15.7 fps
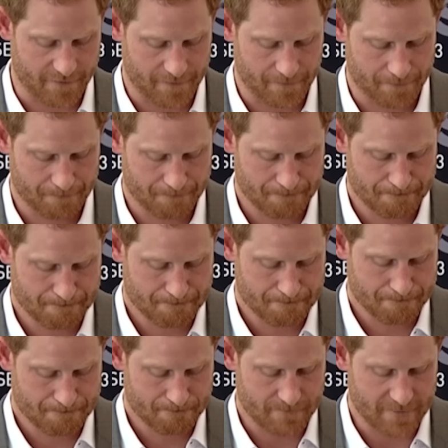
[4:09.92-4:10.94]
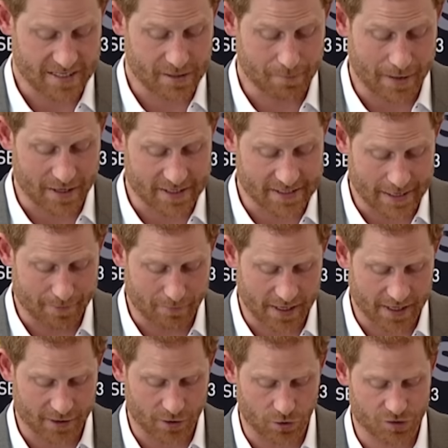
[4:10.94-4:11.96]
I would feel that probably
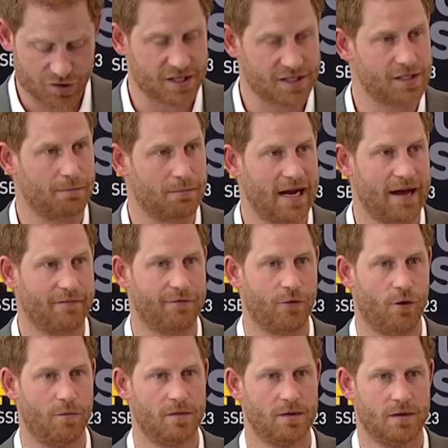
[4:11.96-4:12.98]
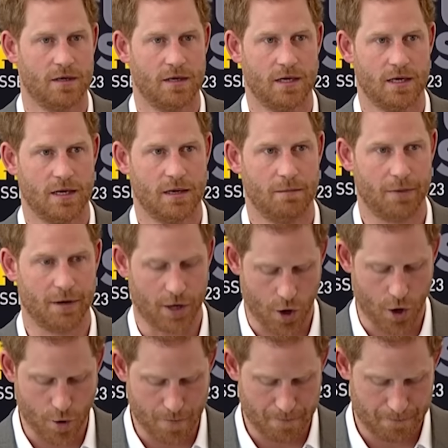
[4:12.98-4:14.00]
I would think it was all a little bit formal
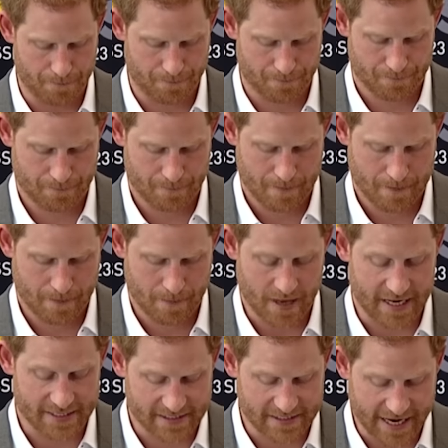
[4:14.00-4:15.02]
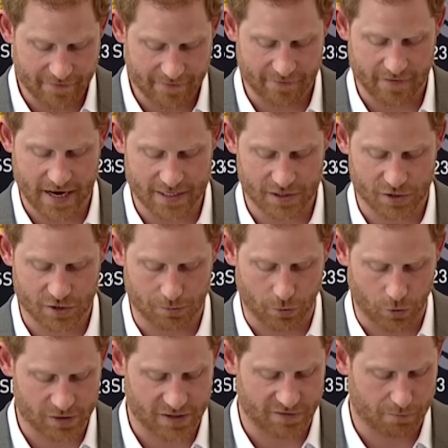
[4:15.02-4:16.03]
and not particularly
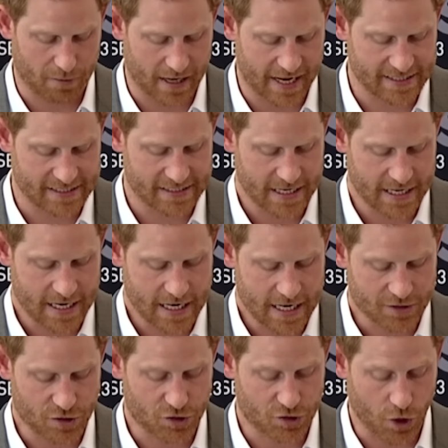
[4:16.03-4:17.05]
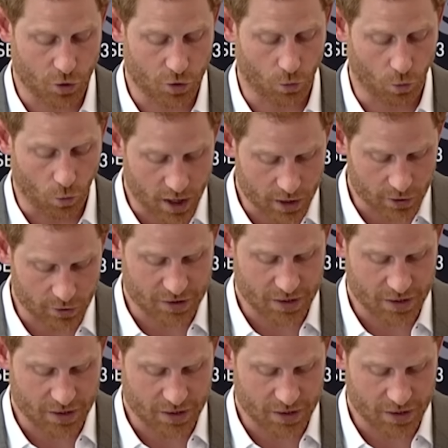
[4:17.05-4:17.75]
warm. That's, I think, what I would think